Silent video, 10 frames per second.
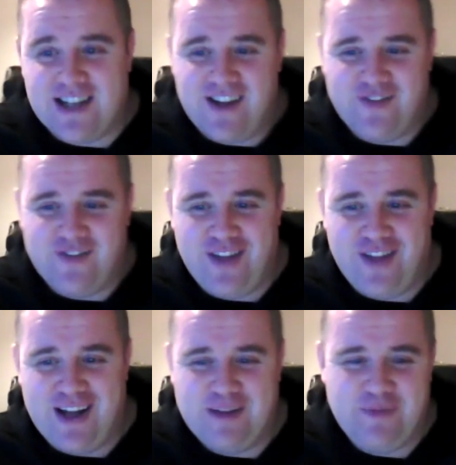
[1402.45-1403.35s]

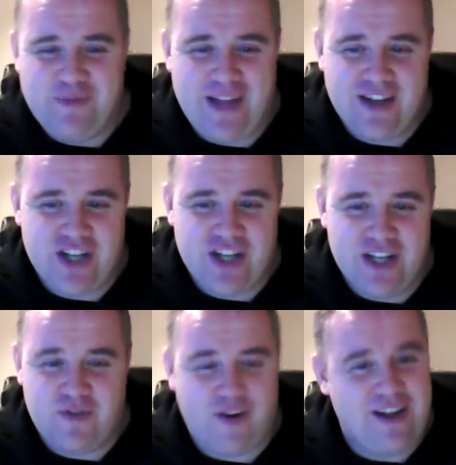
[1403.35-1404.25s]
Lynch, he's very
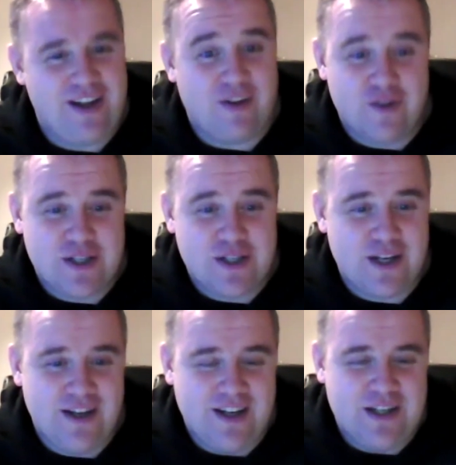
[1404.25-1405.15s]
different to
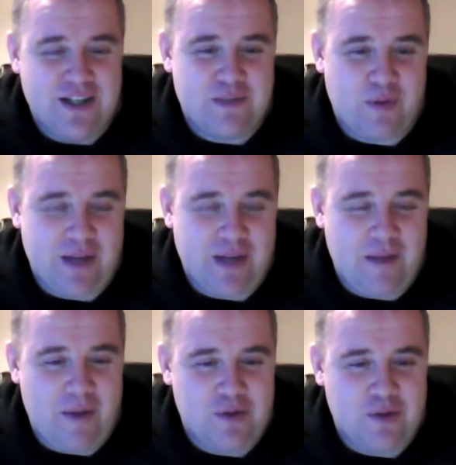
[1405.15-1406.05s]
probably your
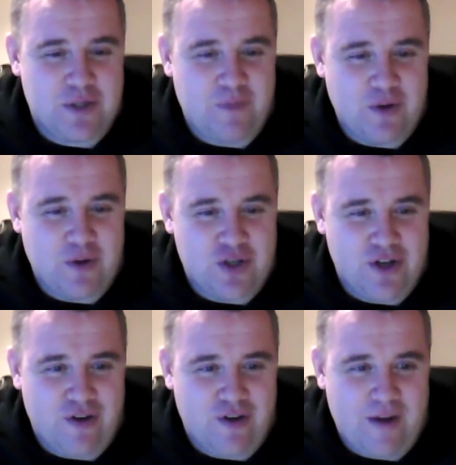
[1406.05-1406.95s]
most
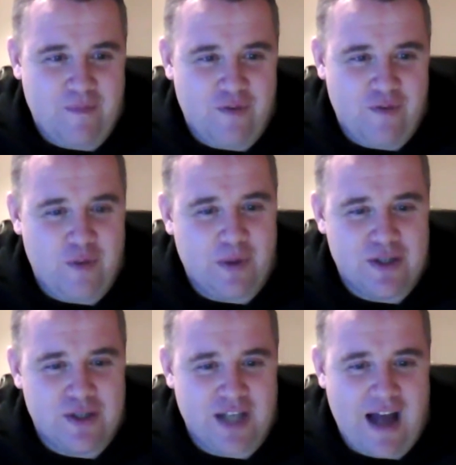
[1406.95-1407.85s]
your footballers that you have.